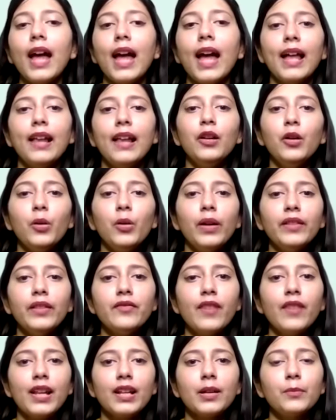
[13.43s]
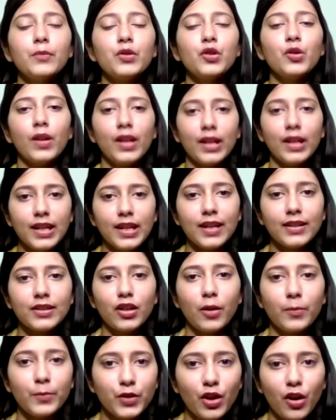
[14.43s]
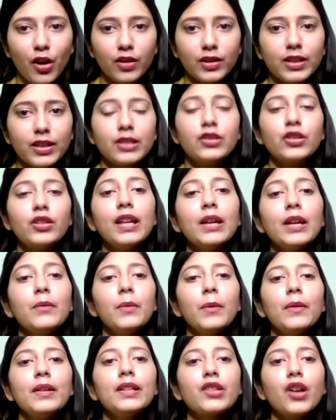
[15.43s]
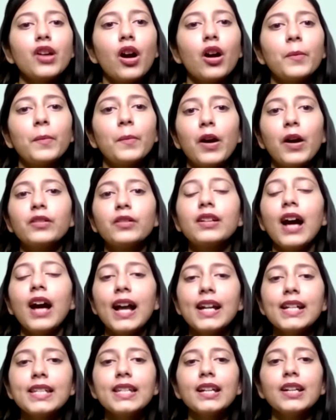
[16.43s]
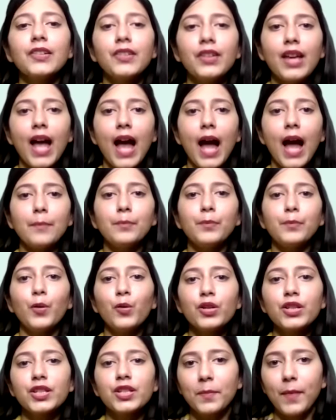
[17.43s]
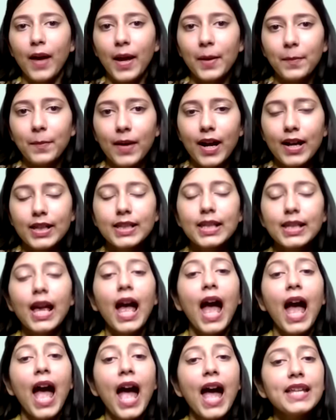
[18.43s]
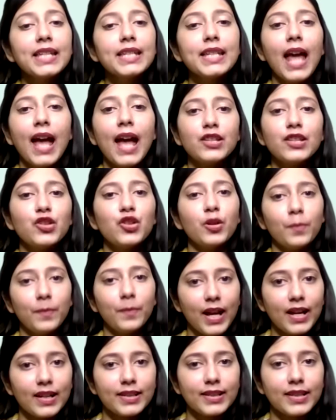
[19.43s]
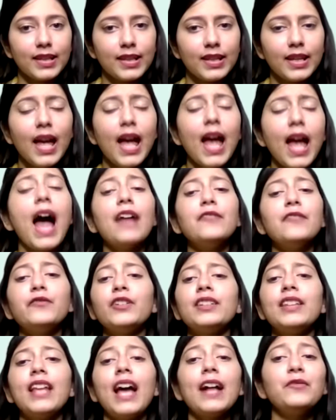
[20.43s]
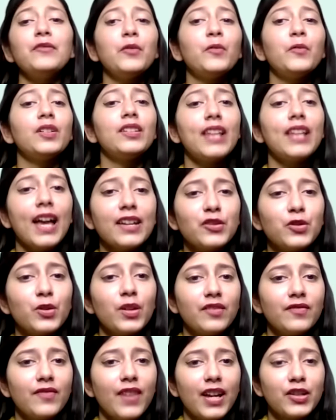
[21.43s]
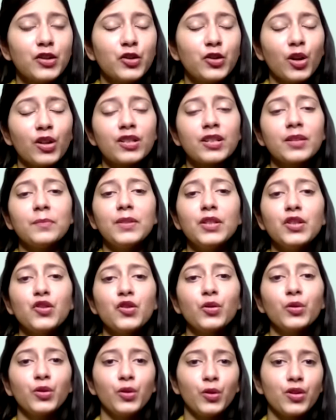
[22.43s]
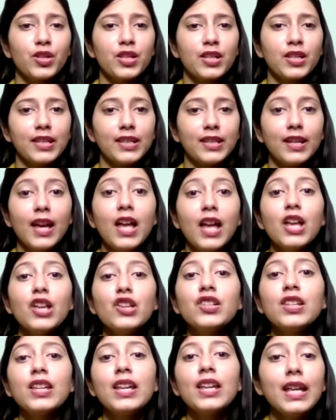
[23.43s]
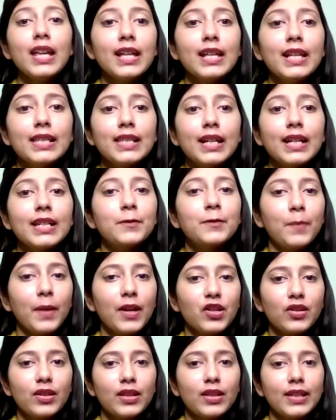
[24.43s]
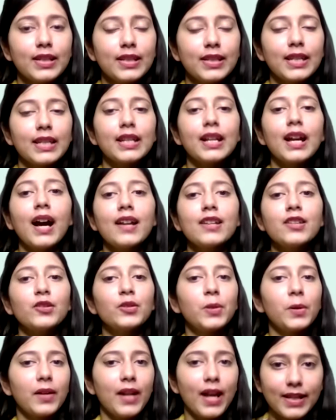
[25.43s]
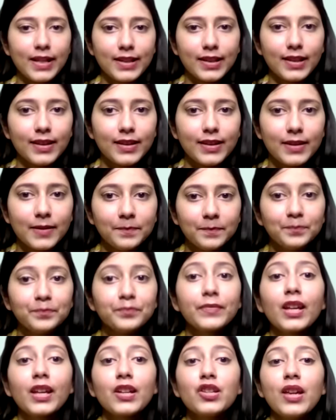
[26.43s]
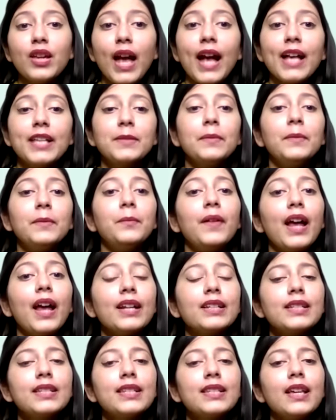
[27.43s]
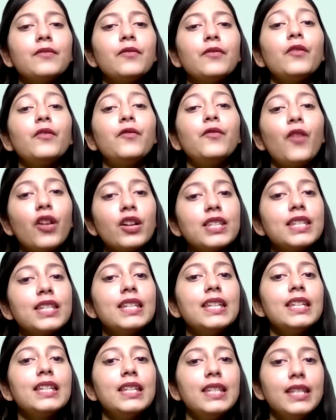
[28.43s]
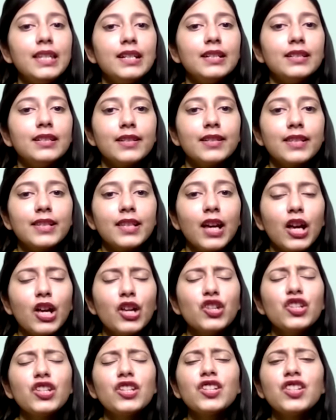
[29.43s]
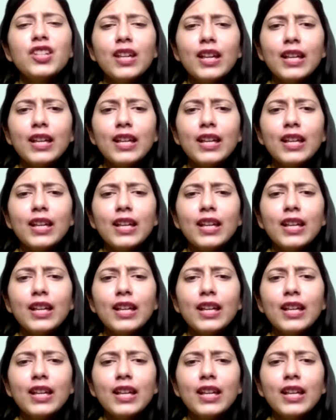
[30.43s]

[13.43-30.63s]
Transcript: Hello and welcome to India Top Doctor. Today we will talk about cardiac rehab post bypass and angioplasty. And for that, we would like to invite Dr. Mitshu Doshi. She is a specialist in cardiothoracic. She has been practicing for 14 years. She